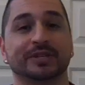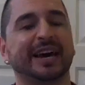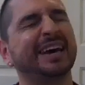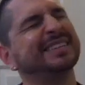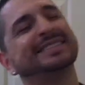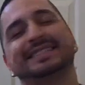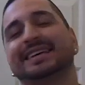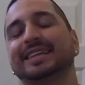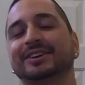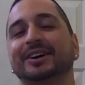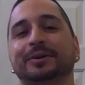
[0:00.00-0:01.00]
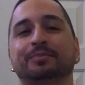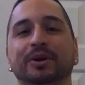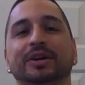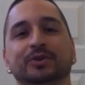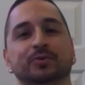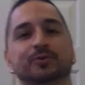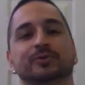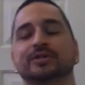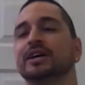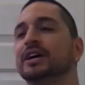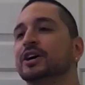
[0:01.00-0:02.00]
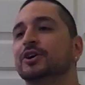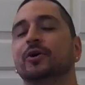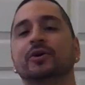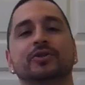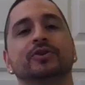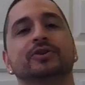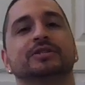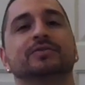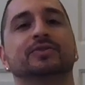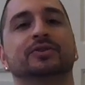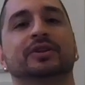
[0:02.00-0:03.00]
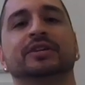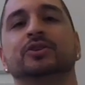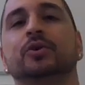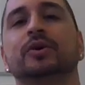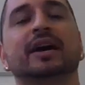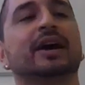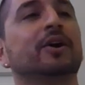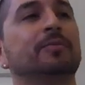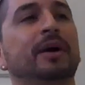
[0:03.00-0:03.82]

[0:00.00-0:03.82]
I hate to say that. You got to break the rules go on the nursing field and don't care